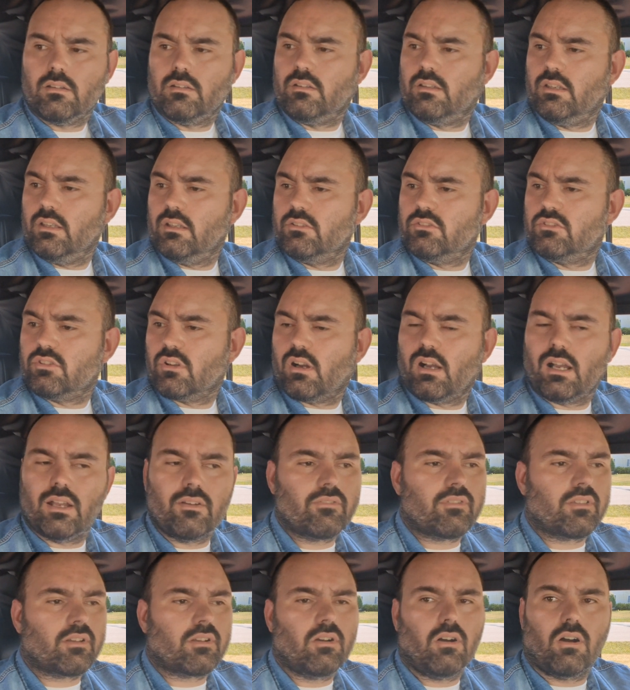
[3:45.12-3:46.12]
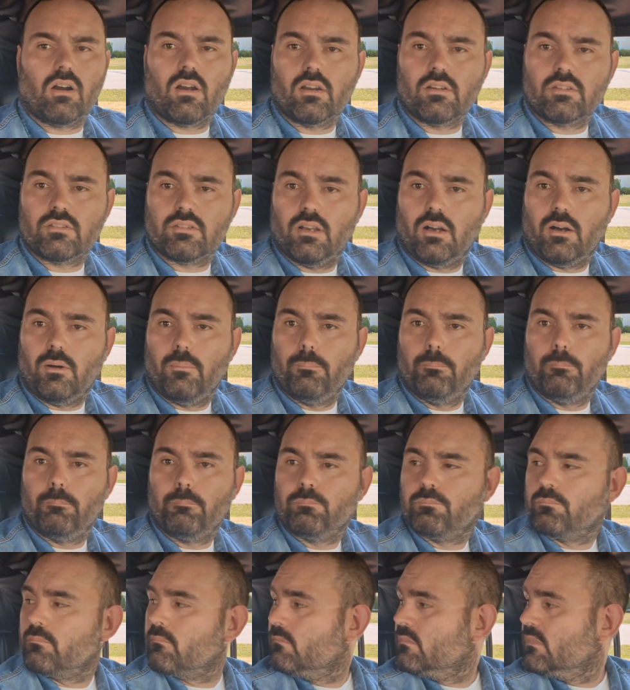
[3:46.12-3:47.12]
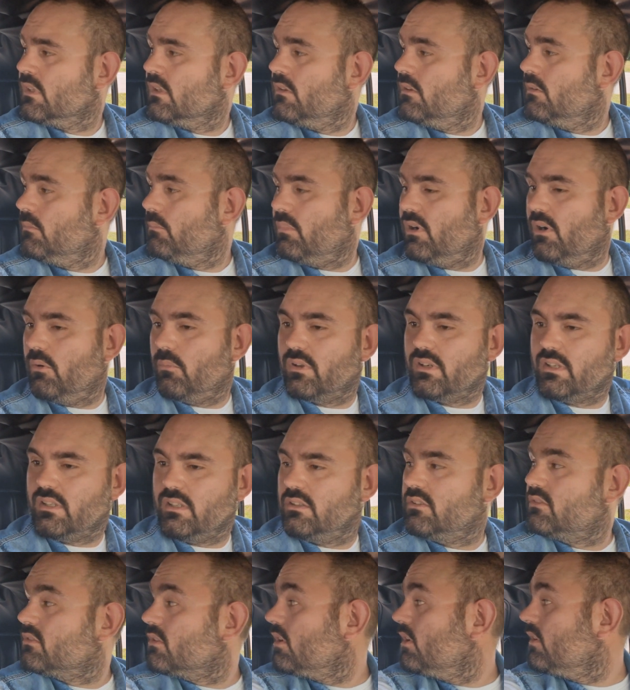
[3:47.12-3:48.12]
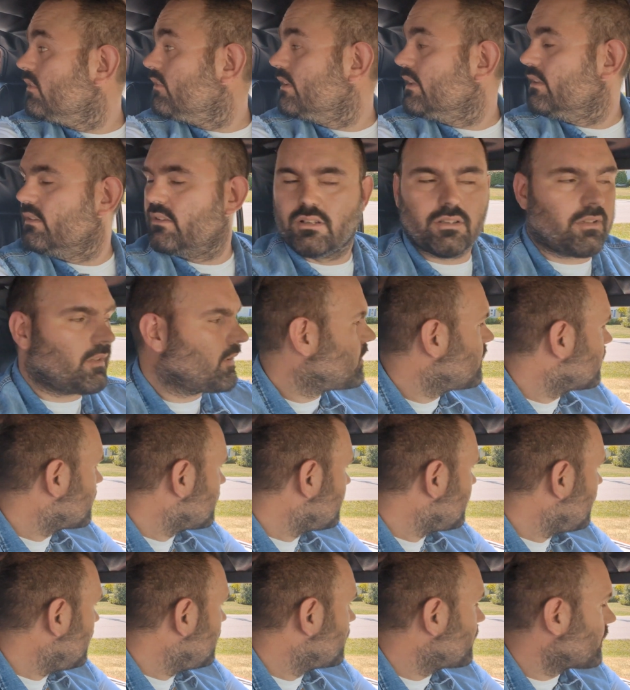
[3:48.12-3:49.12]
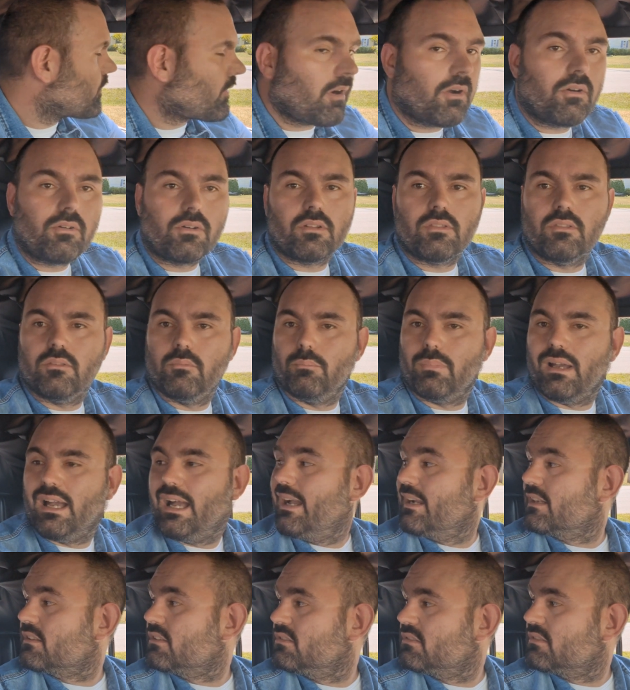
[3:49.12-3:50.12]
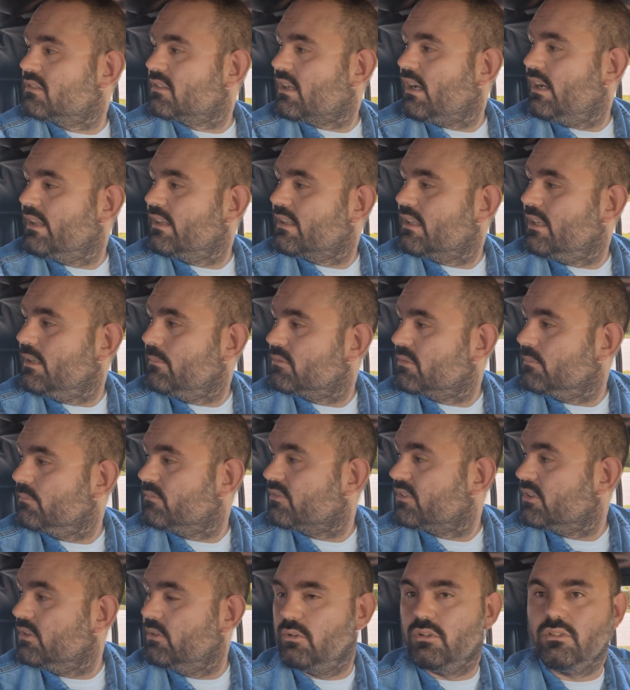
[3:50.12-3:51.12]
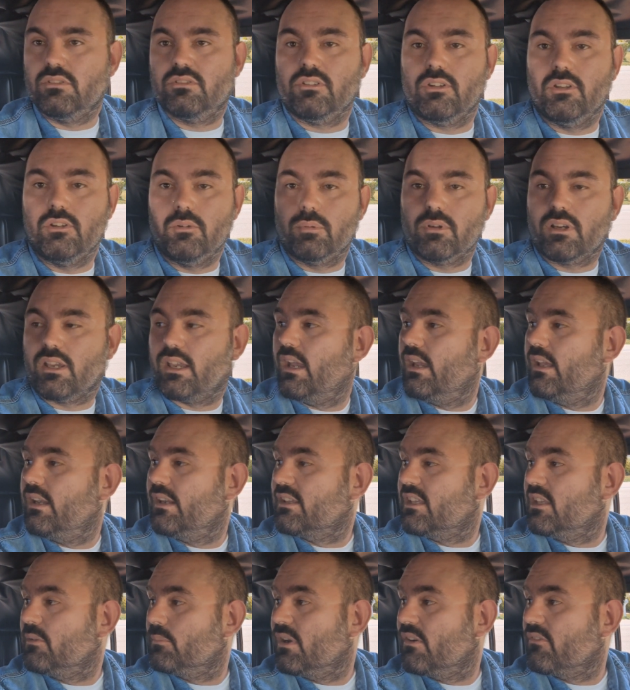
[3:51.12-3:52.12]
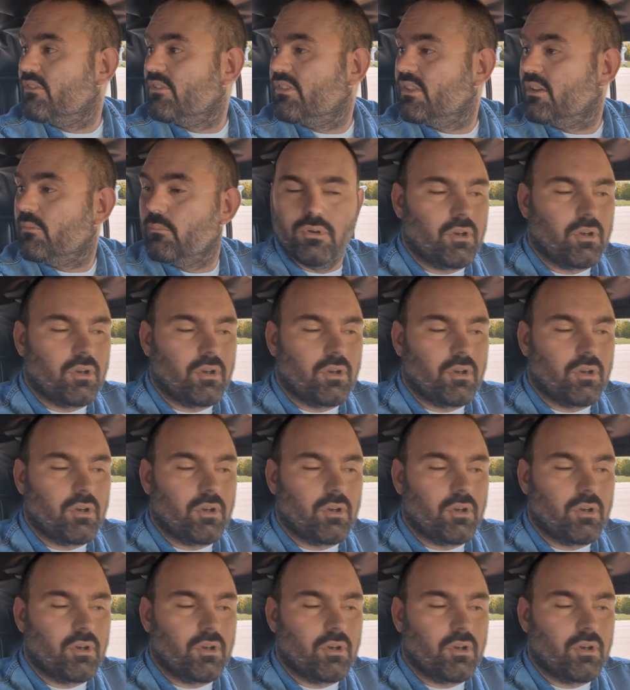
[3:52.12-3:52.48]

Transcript: did drive the car some, but when he drove it, he literally took it down the road and back just to kind of keep some fluids lubricated, keep everything